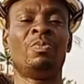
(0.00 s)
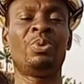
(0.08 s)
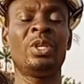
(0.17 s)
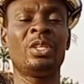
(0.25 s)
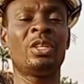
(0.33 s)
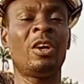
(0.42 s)

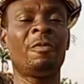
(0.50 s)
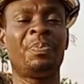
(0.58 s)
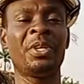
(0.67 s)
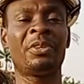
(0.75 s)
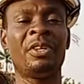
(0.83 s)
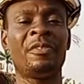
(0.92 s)
building of
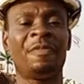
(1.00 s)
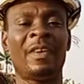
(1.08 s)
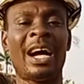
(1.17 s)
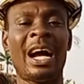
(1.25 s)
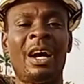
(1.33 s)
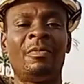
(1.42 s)
piggery
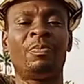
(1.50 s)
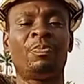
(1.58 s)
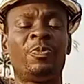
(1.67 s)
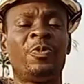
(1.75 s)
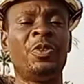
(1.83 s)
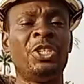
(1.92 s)
farm,
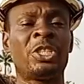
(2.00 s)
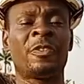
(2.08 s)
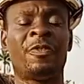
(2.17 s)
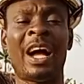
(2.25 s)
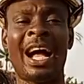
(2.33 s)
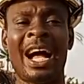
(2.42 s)
fish
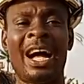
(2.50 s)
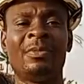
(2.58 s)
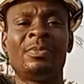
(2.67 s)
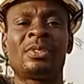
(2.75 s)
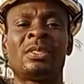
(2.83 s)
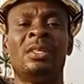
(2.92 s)

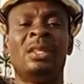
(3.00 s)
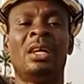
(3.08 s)
farms,